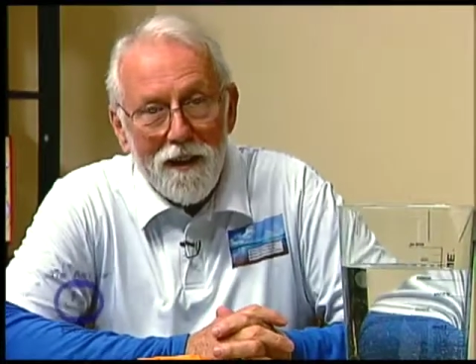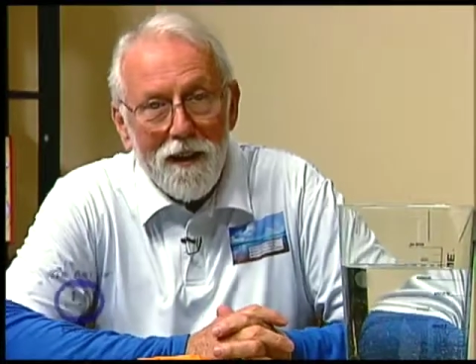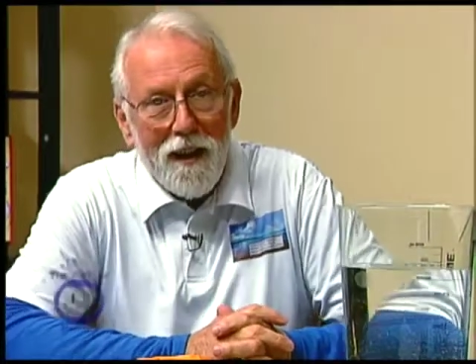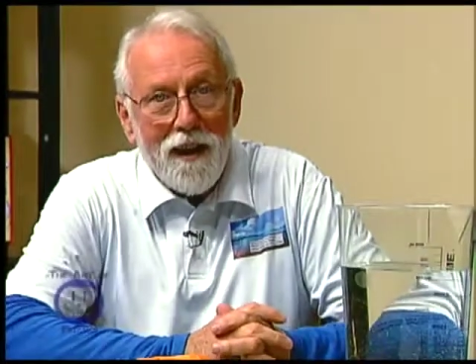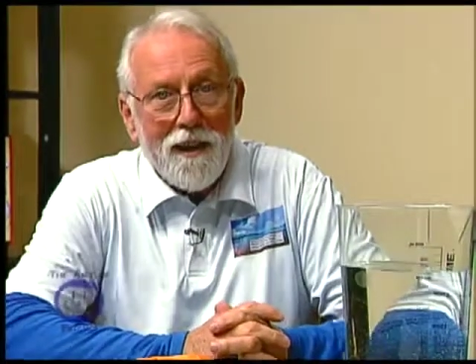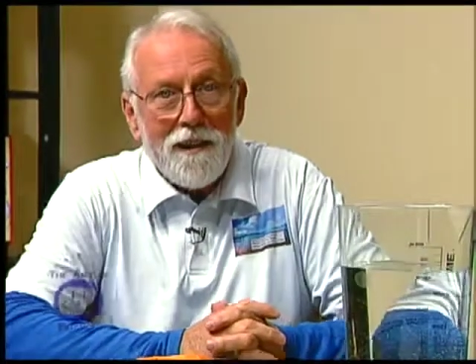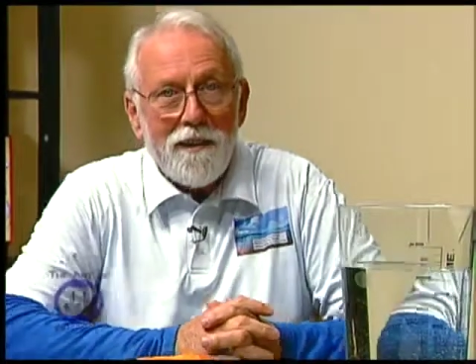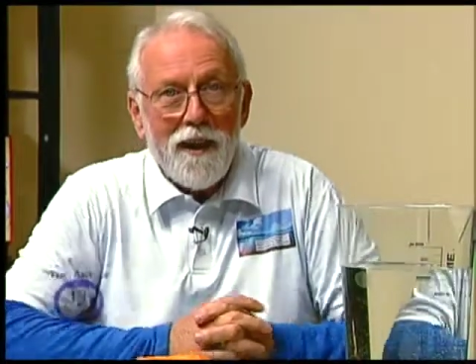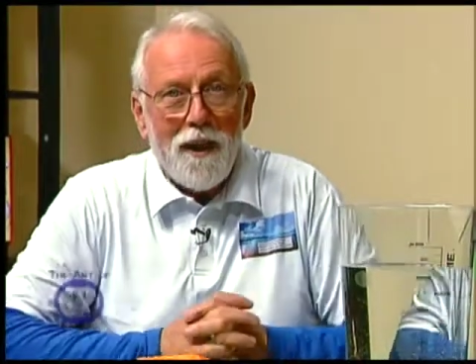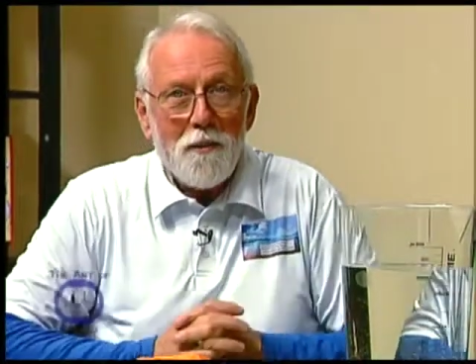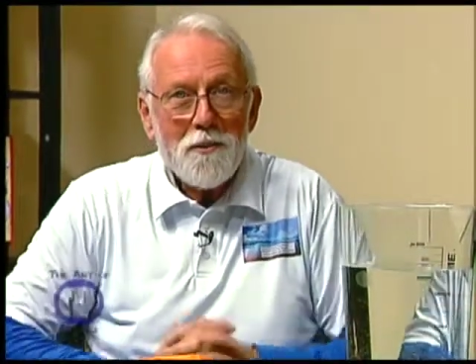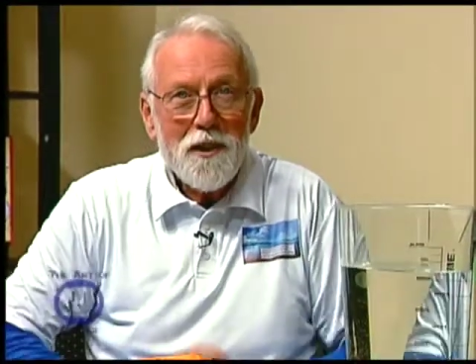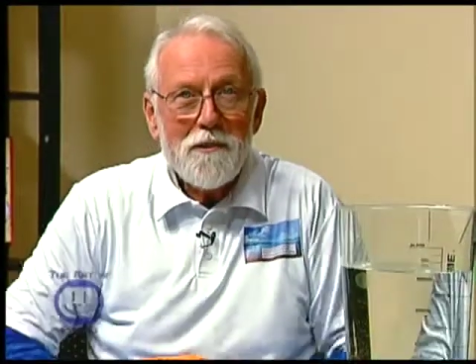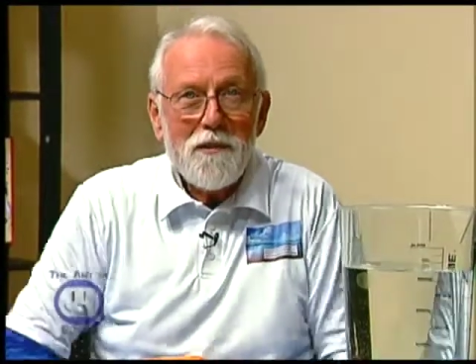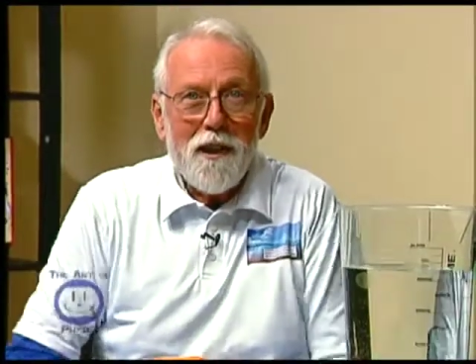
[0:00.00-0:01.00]
and I
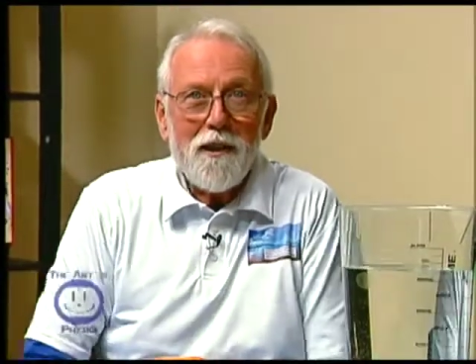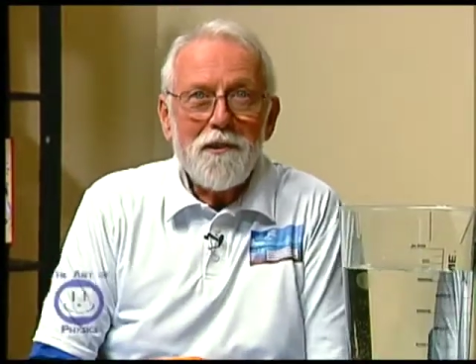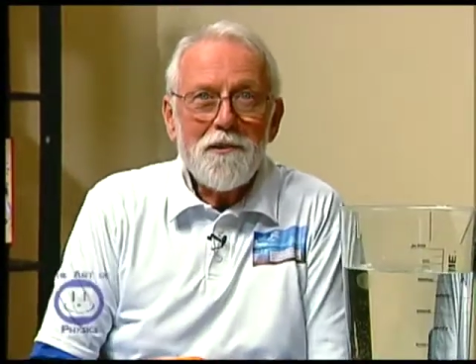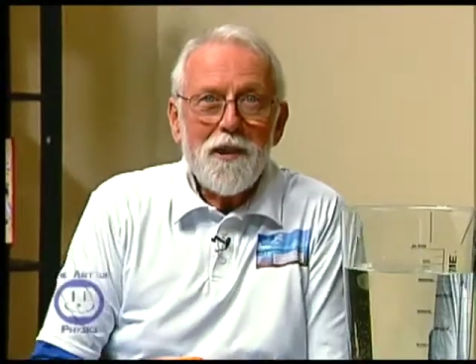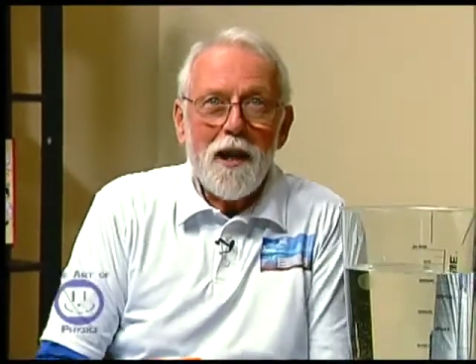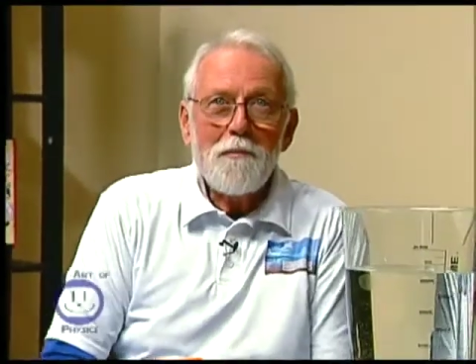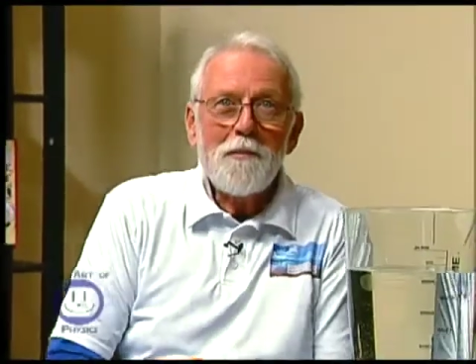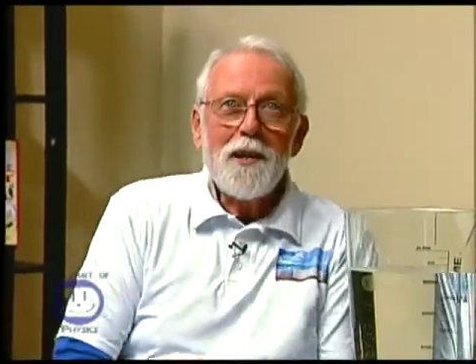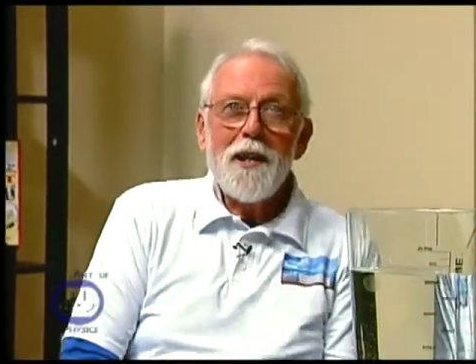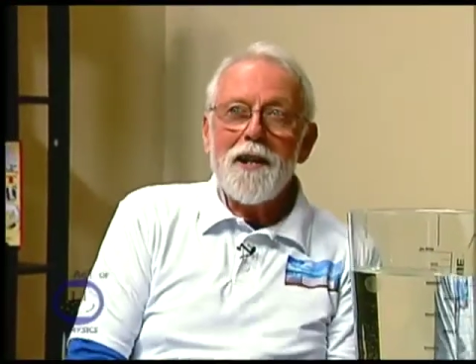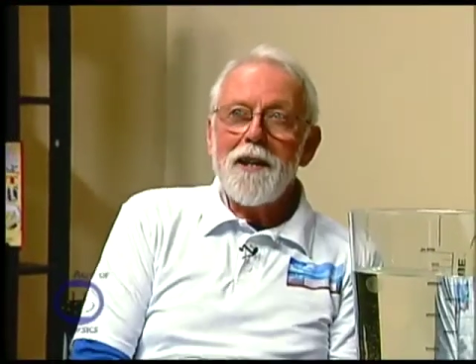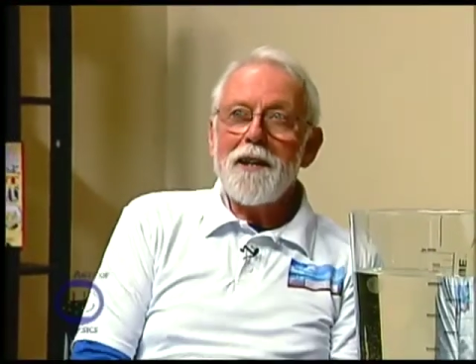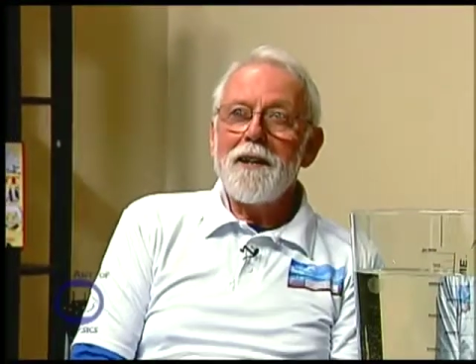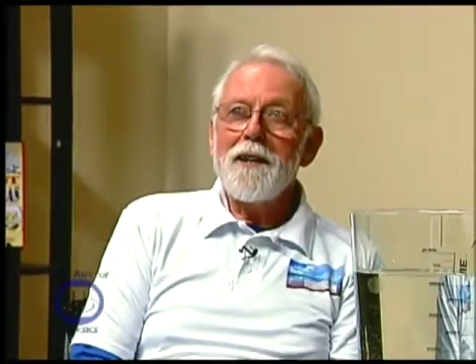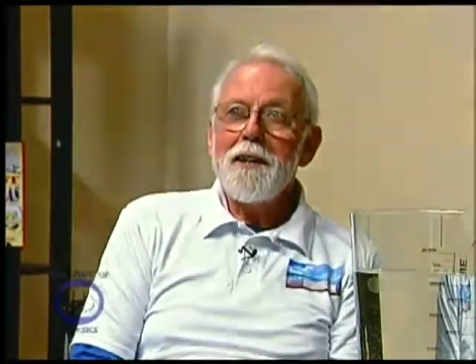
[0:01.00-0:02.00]
was having a hard time
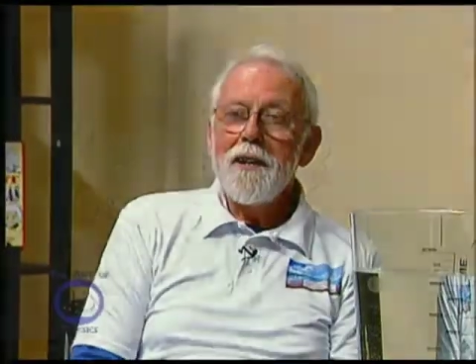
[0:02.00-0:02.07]
getting